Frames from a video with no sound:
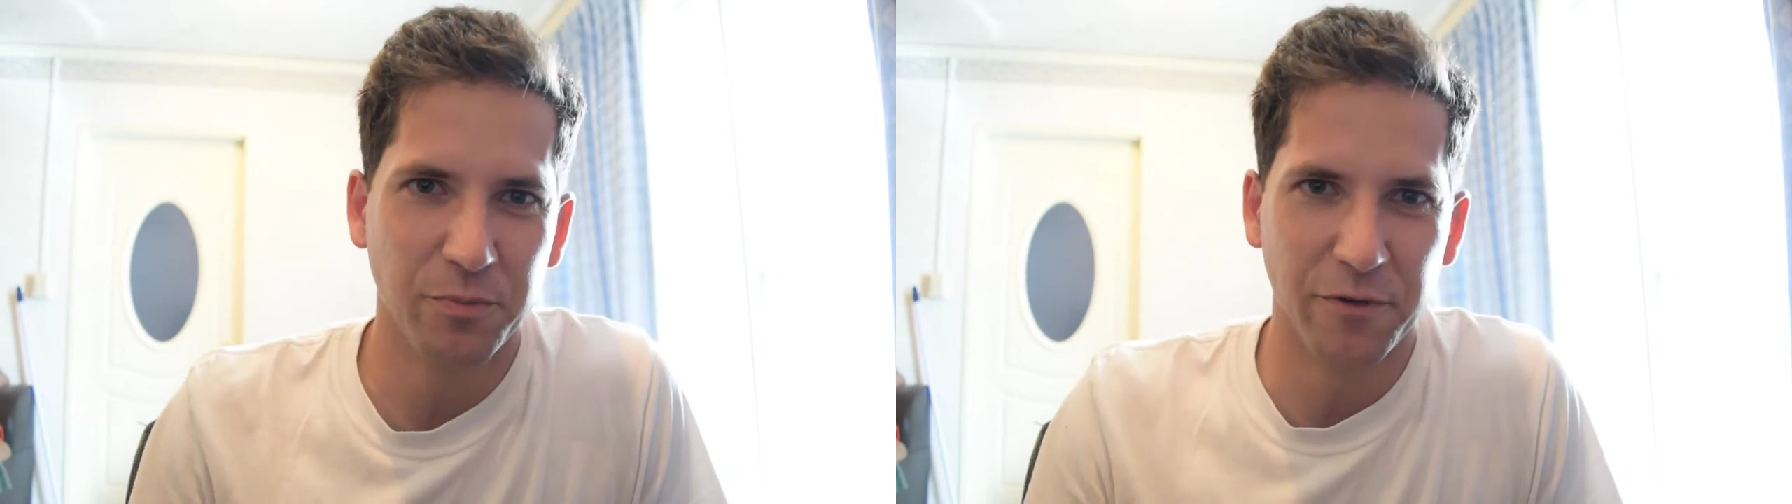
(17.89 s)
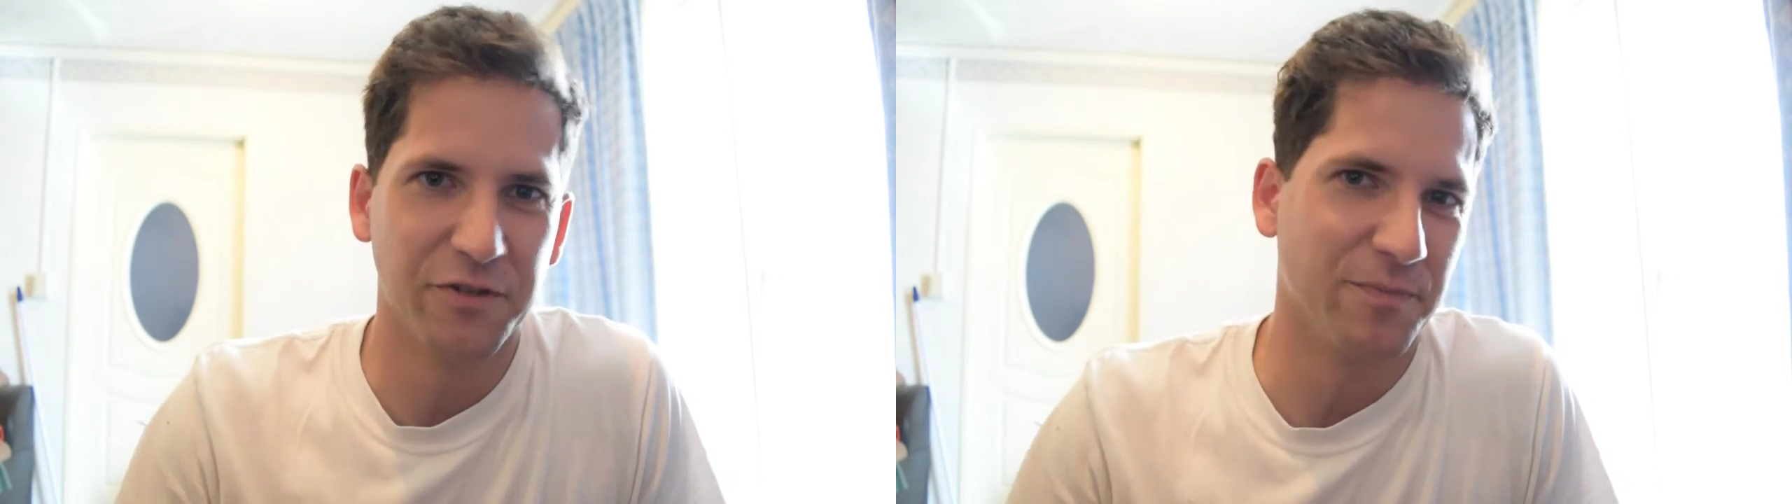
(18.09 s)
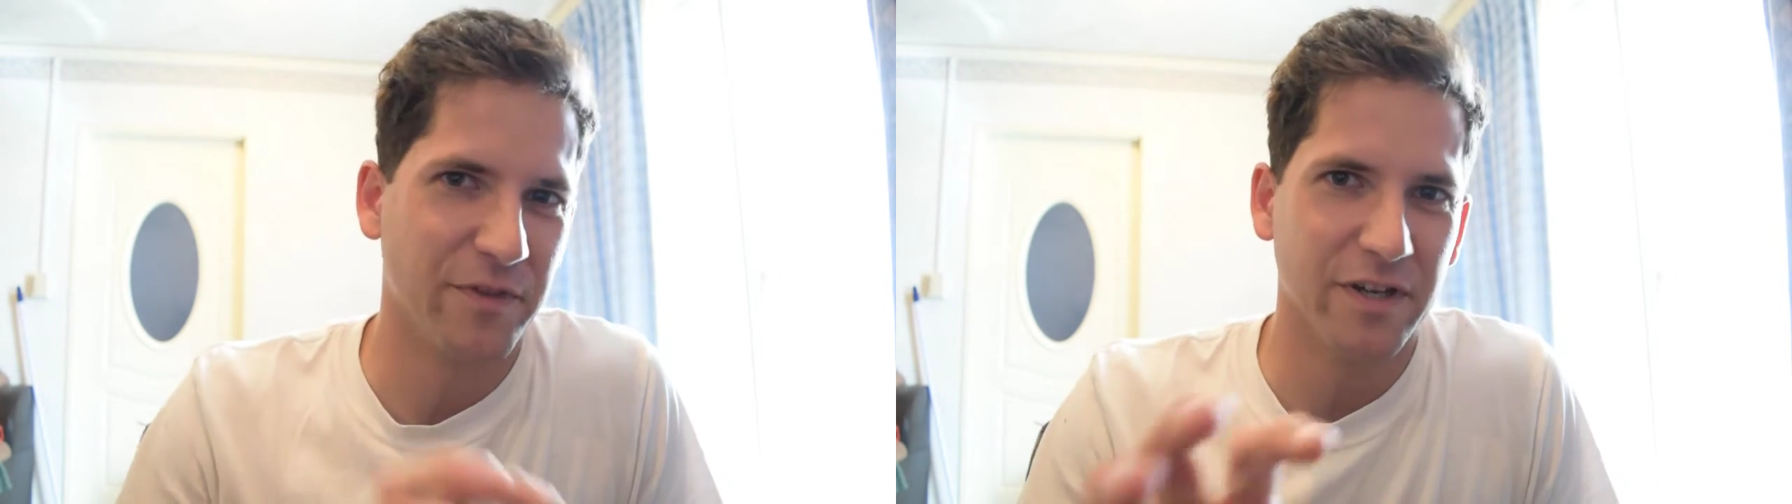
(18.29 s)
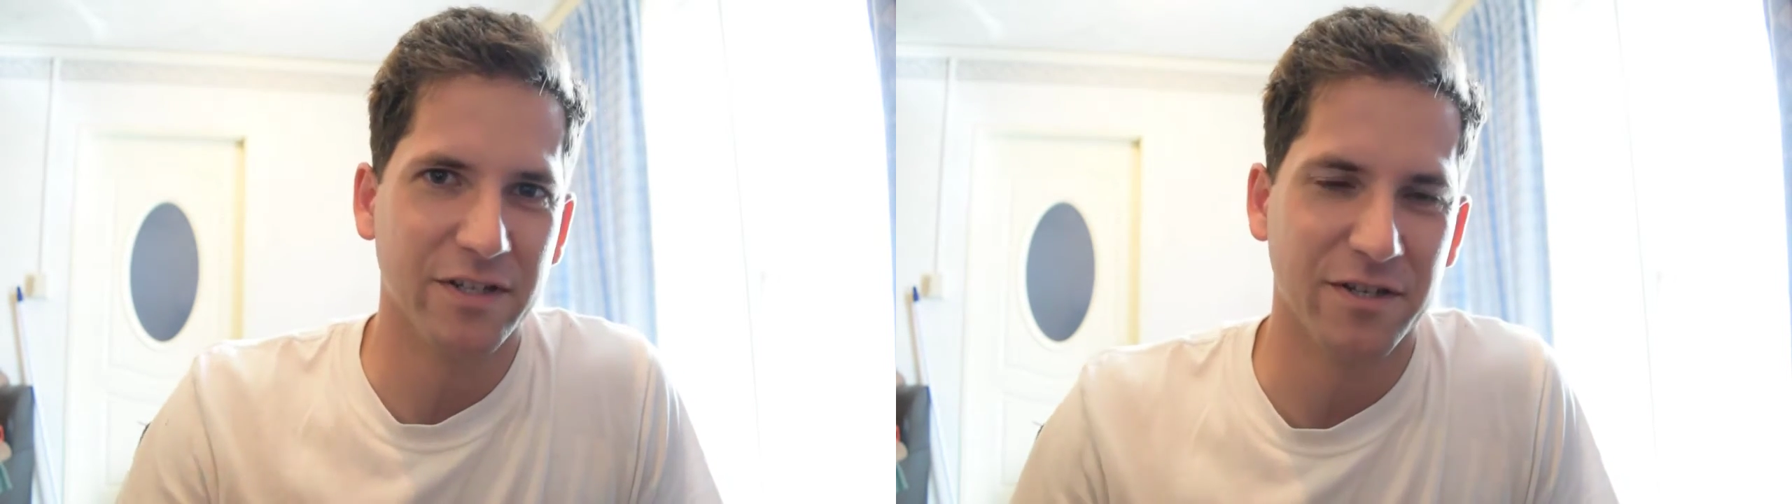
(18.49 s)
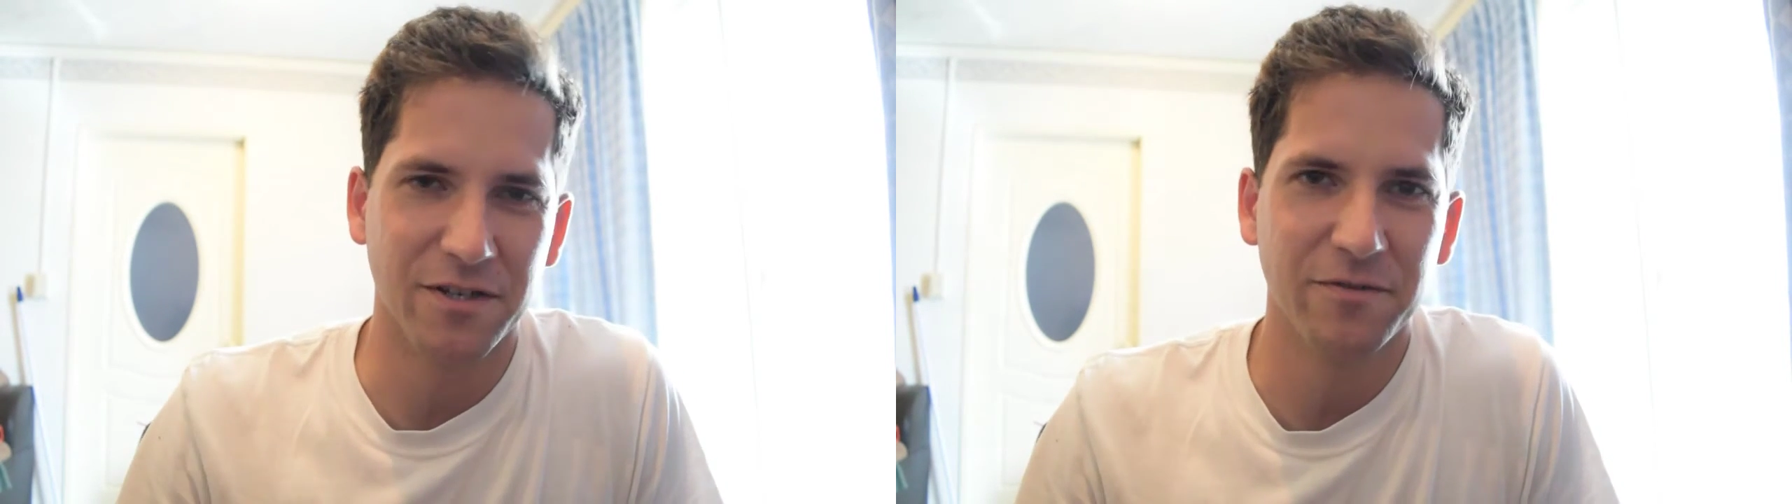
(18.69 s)
move some
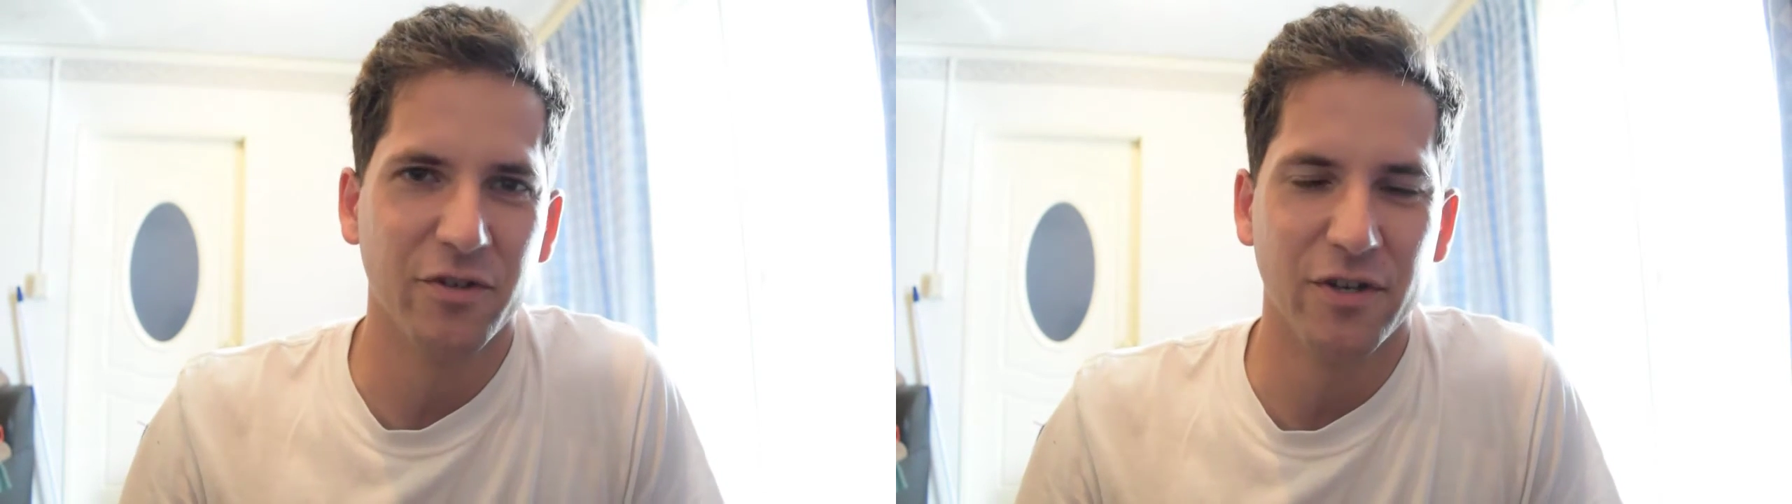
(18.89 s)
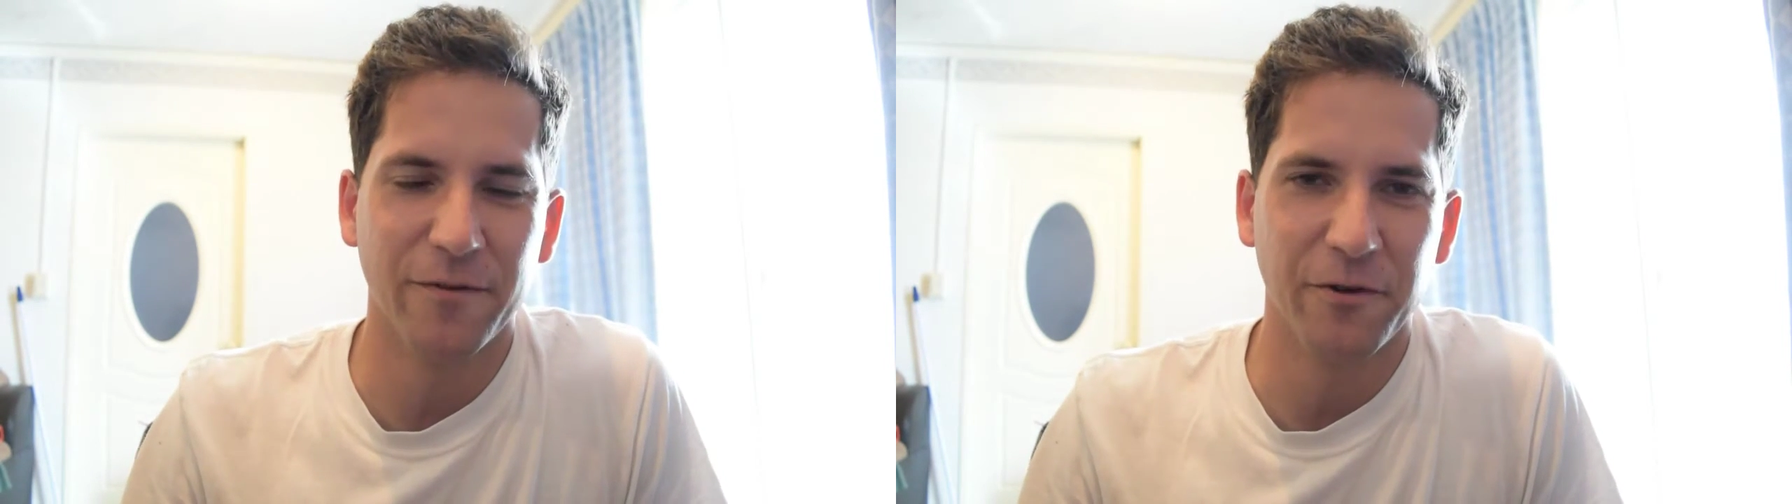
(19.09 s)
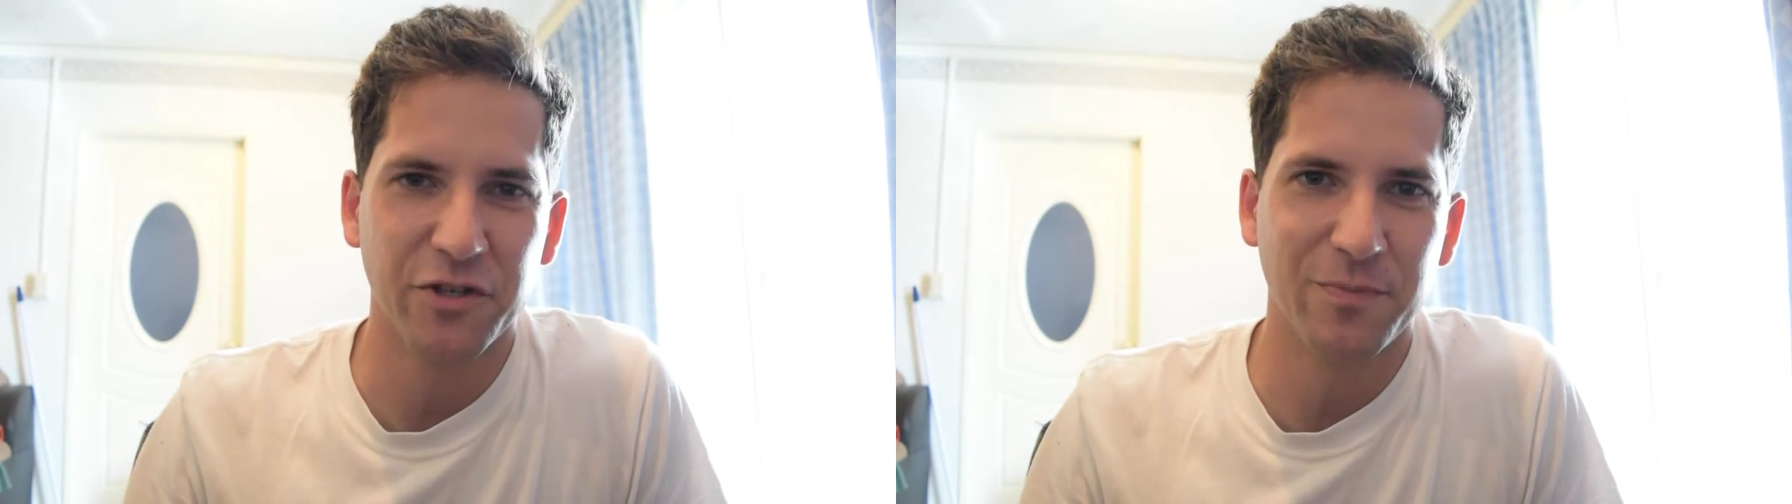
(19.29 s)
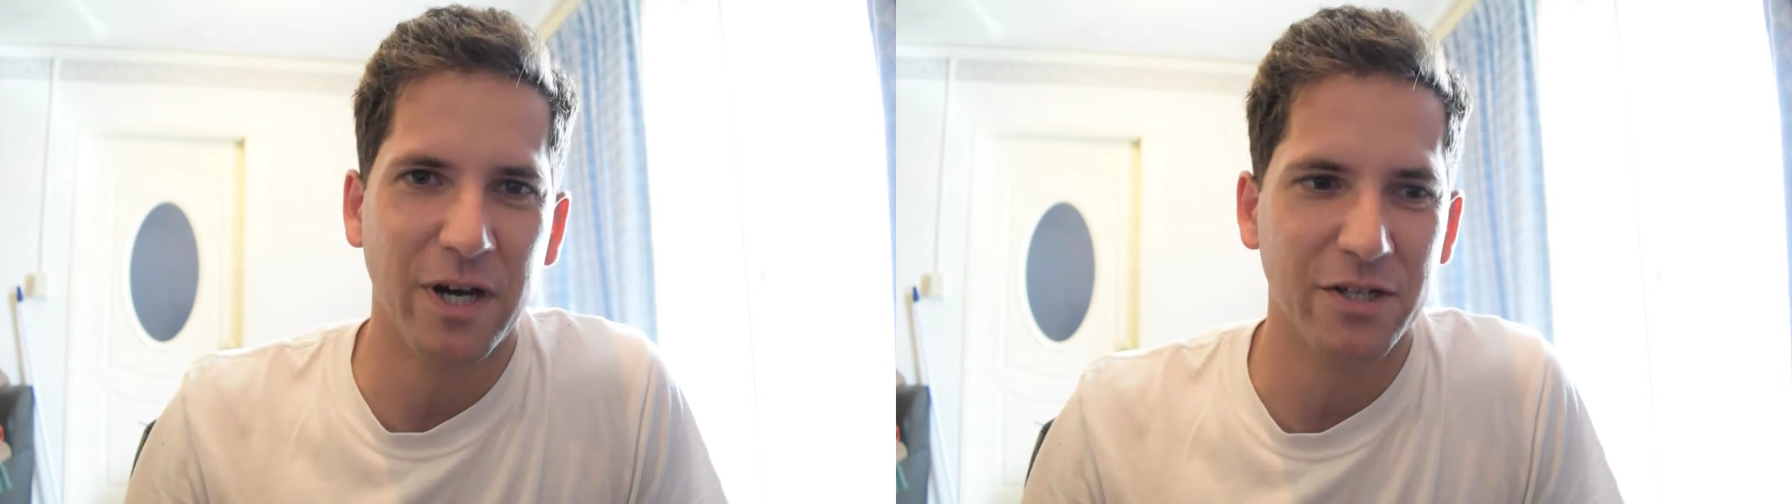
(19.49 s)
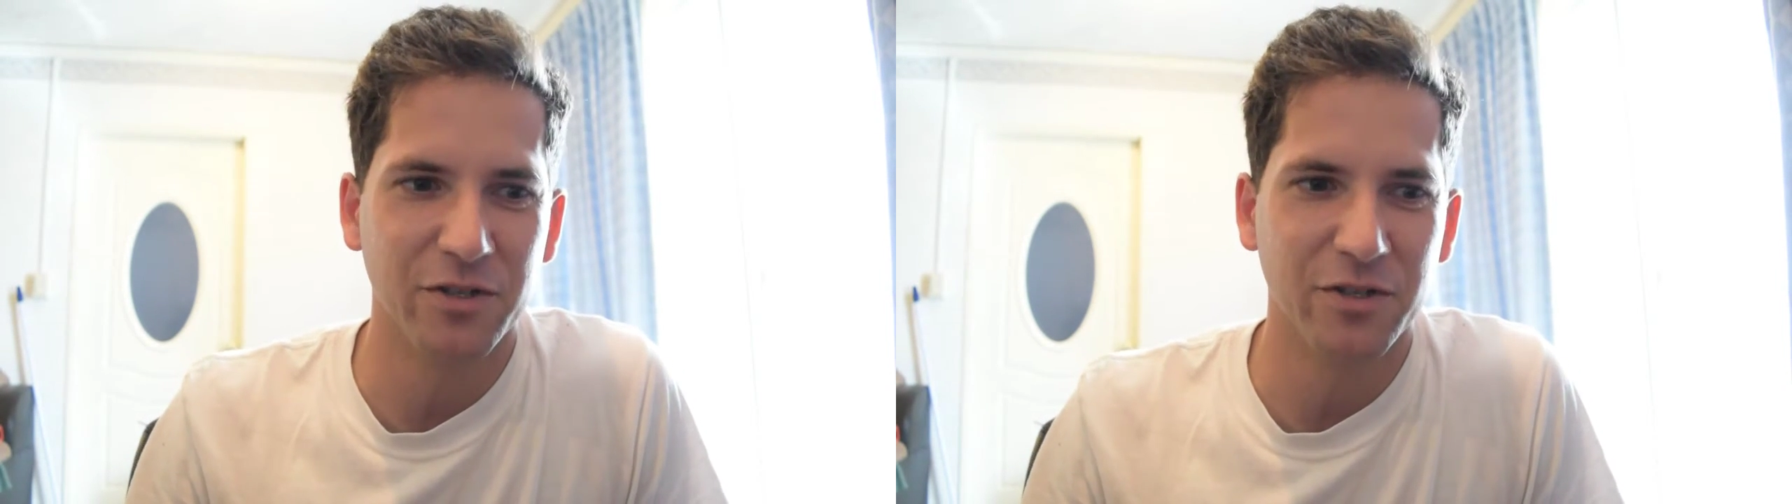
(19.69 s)
things into different spots.